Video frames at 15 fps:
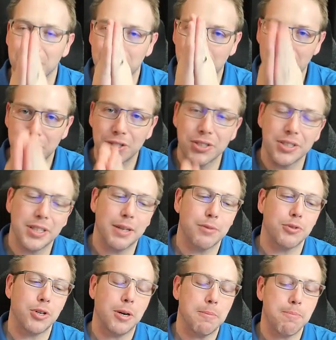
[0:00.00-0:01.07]
in F
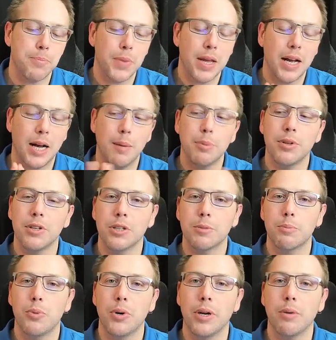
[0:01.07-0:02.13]
Sharp. Up to this
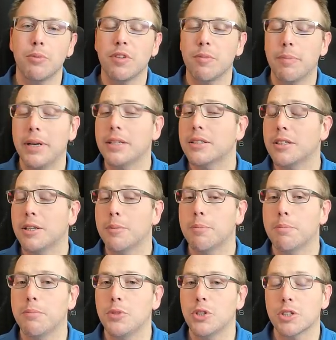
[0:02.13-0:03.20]
point, we've basically
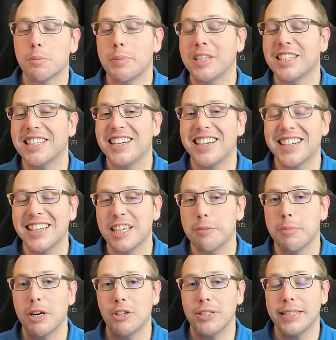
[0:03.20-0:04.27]
just been talking
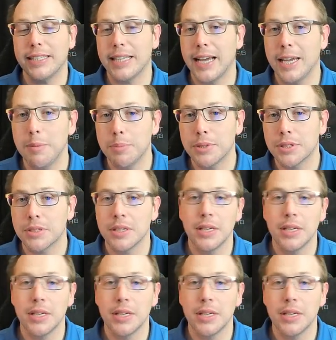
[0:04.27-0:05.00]
about types,